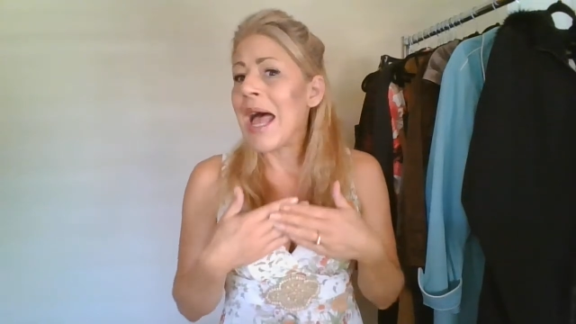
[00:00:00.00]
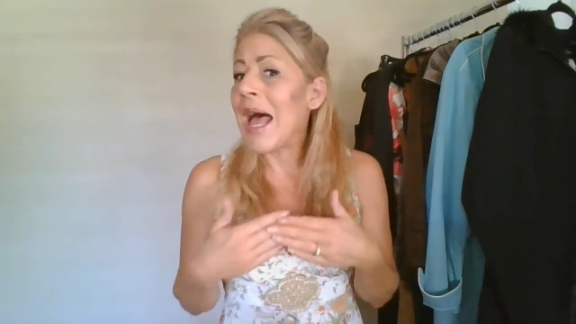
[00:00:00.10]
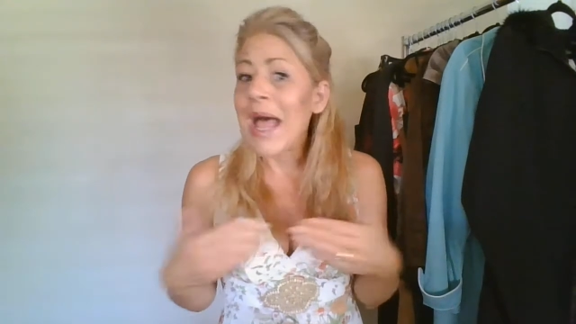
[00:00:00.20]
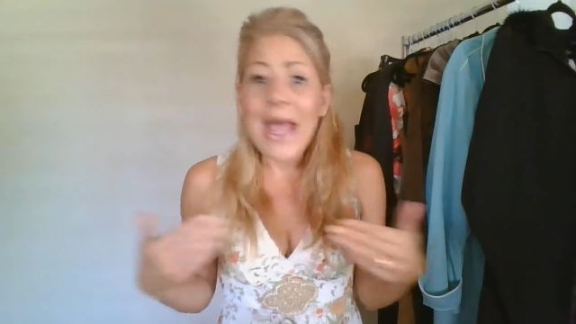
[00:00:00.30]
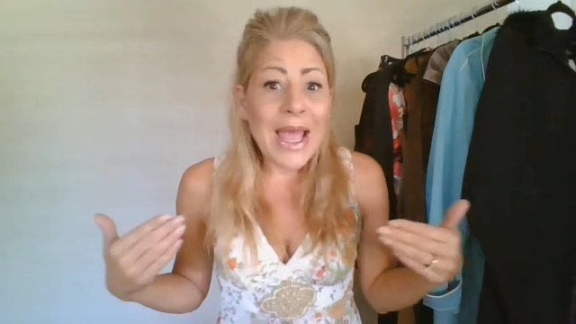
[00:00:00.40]

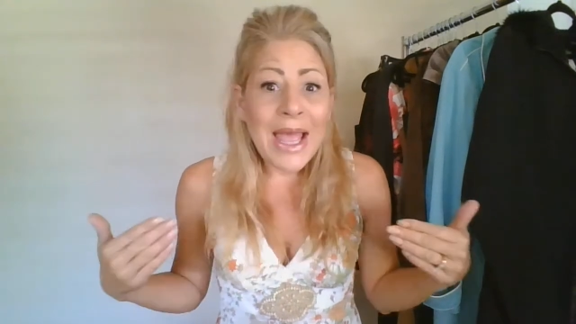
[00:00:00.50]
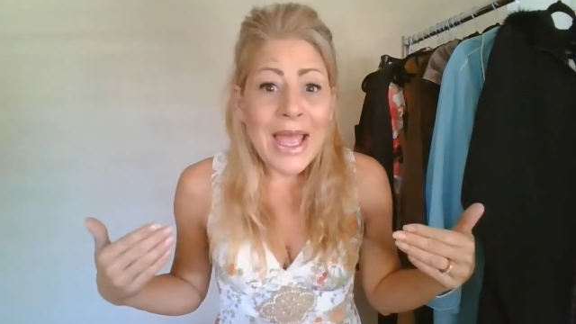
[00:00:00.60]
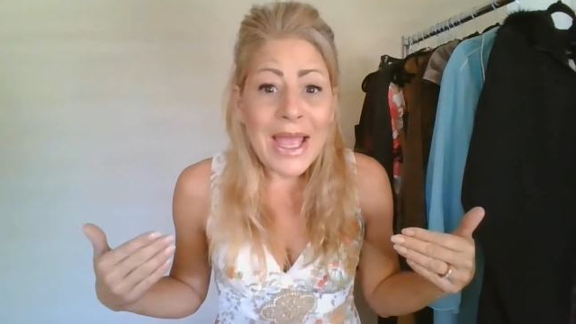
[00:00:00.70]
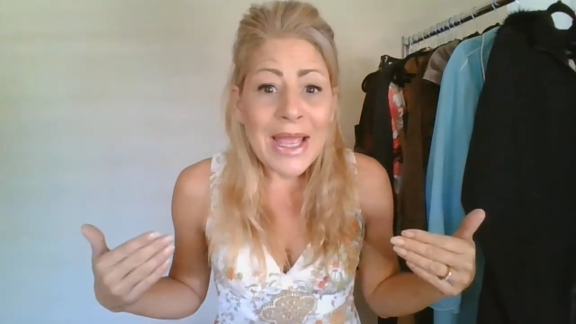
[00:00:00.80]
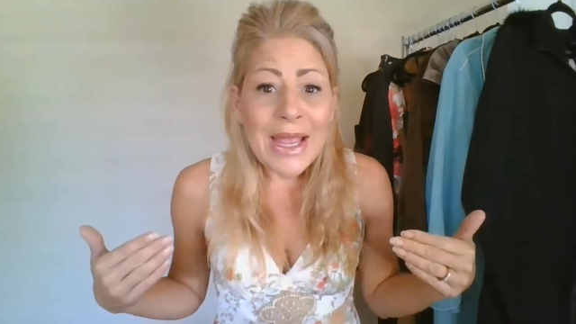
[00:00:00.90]

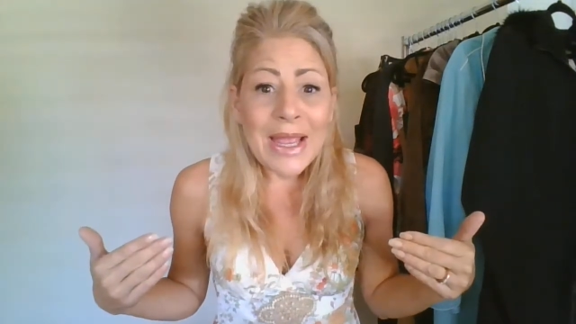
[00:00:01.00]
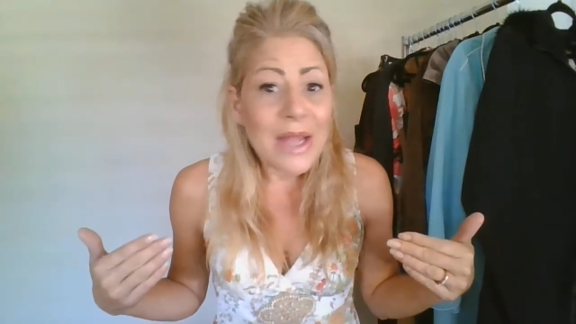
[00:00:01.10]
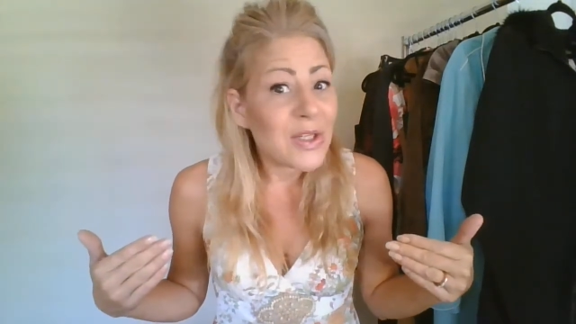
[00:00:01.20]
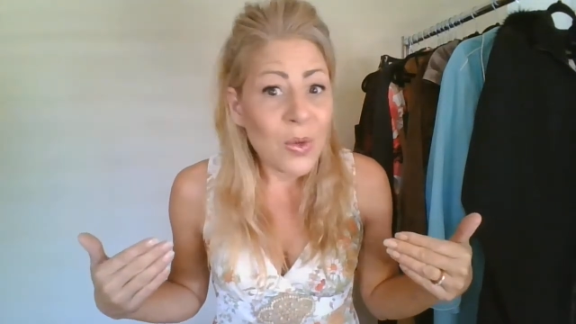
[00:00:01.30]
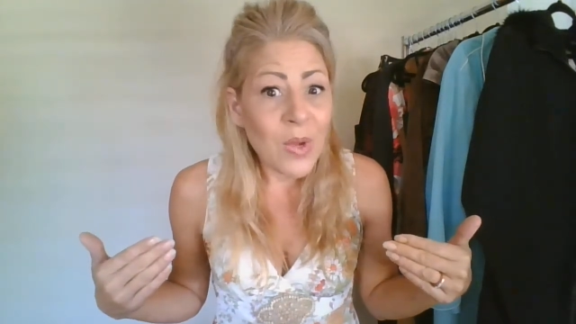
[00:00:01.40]
I
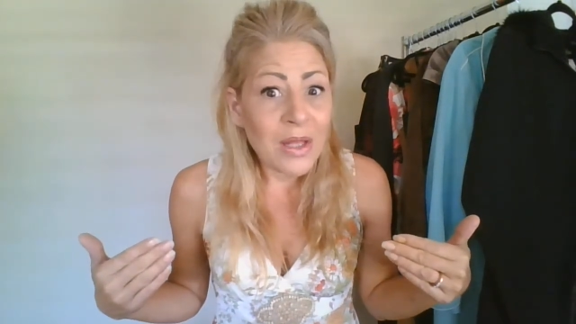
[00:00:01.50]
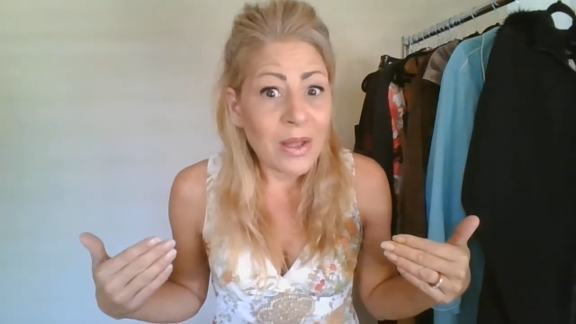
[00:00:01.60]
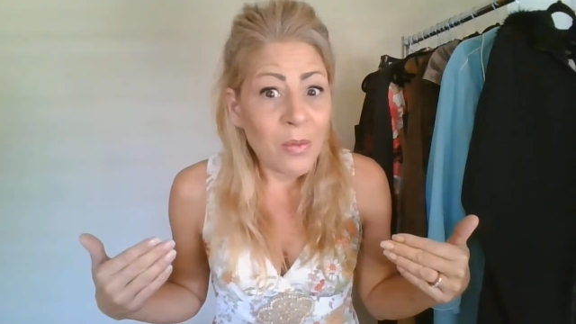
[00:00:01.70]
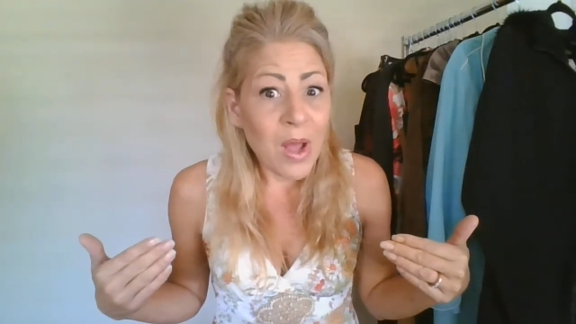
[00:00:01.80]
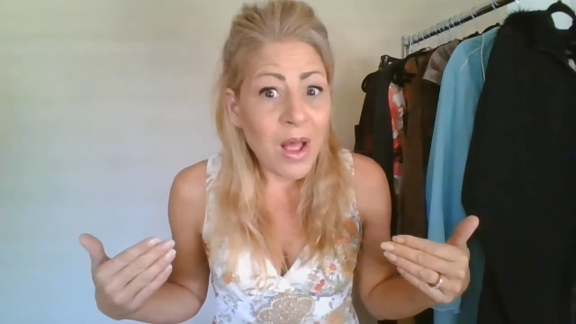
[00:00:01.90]
don't want
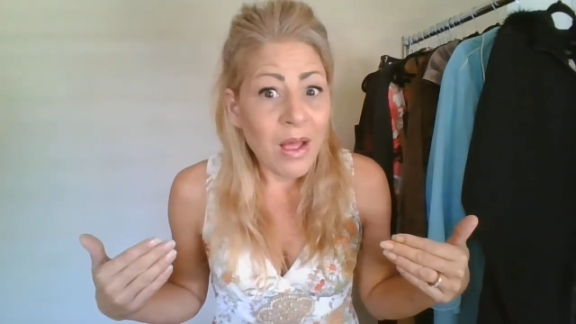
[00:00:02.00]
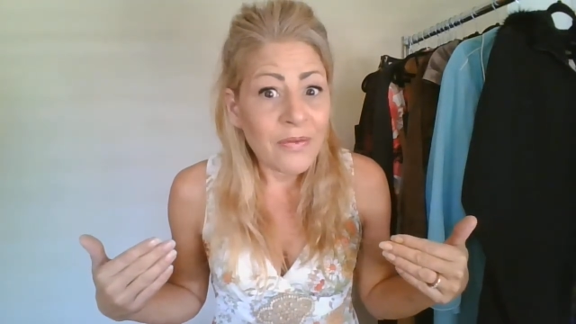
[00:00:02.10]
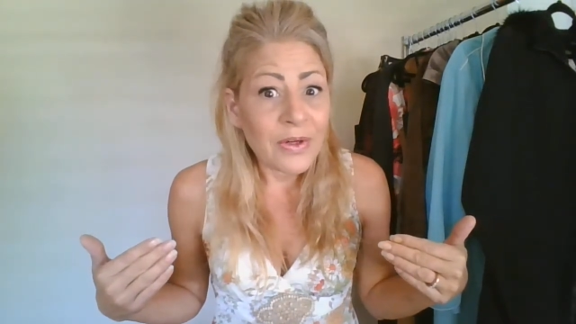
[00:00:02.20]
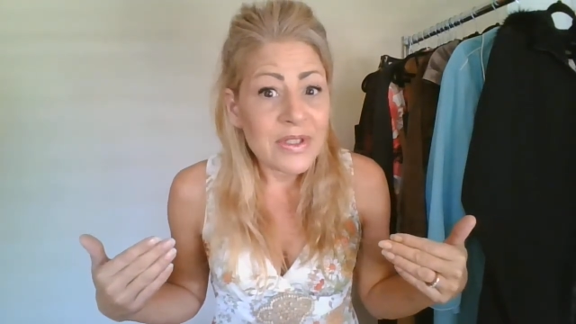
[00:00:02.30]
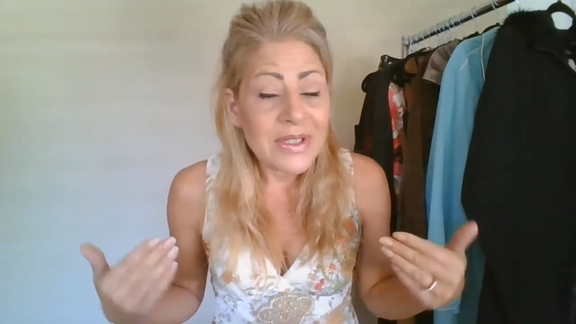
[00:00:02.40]
lowball
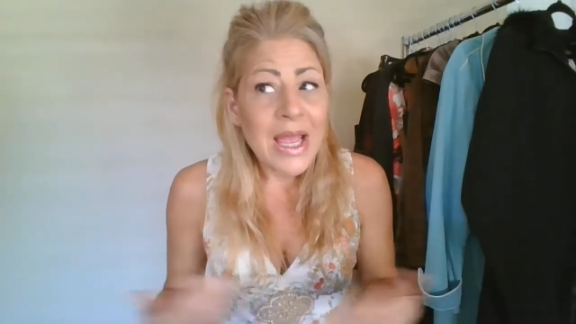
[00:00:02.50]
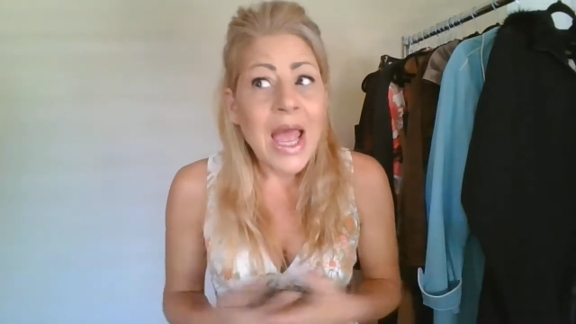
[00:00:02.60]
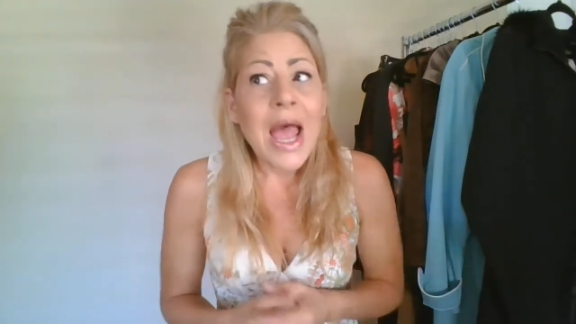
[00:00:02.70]
offers.